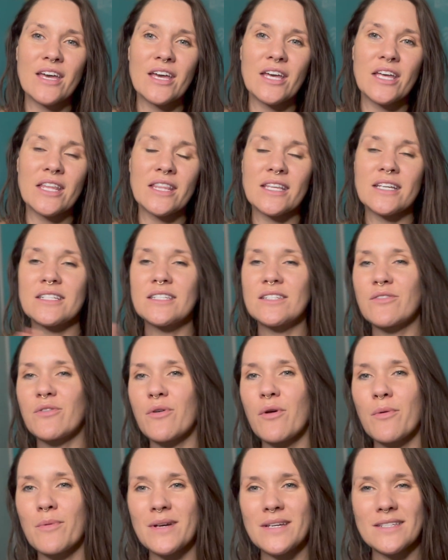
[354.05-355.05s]
things don't
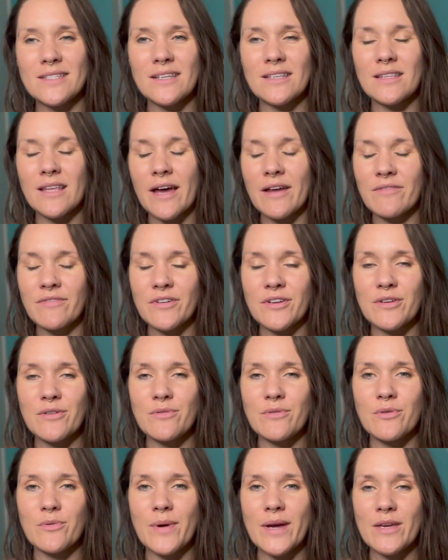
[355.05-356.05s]
always align for you
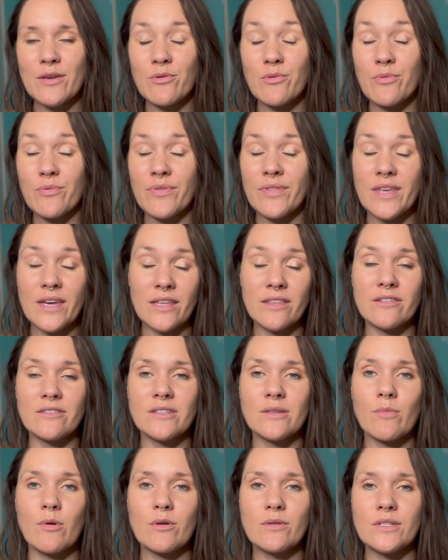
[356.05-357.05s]
the way you think they're
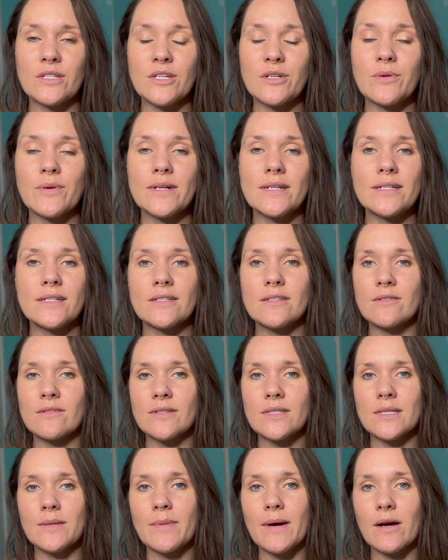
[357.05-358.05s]
supposed to. And so
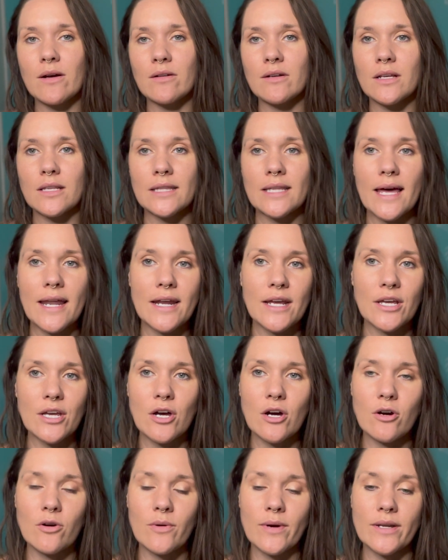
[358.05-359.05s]
it's about letting
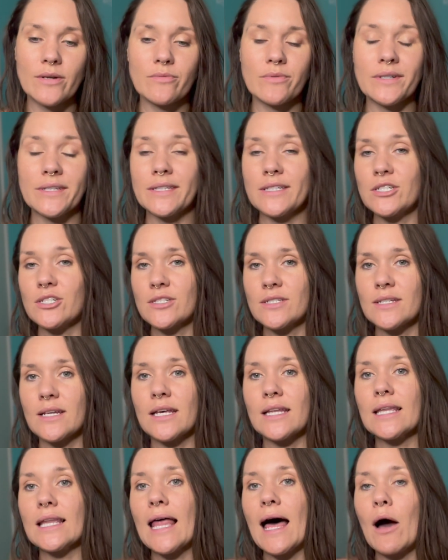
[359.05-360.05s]
go and really just
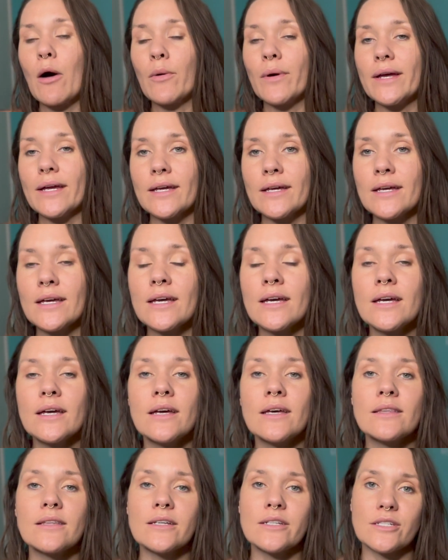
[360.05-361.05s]
allowing
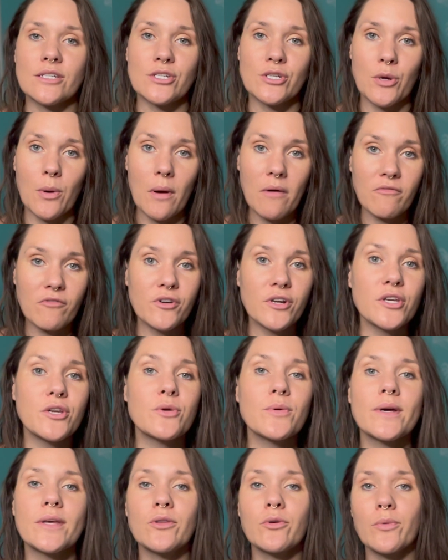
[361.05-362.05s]
things to show up for
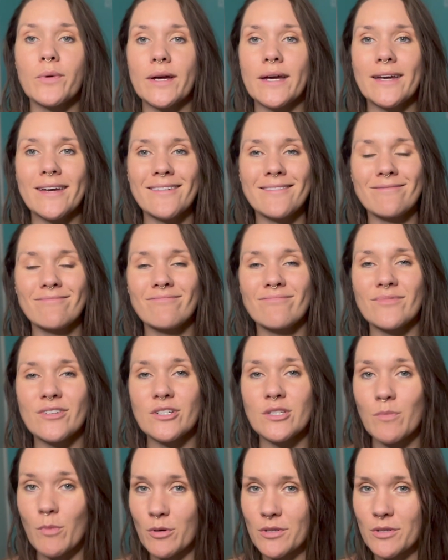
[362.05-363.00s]
you in the way they're supposed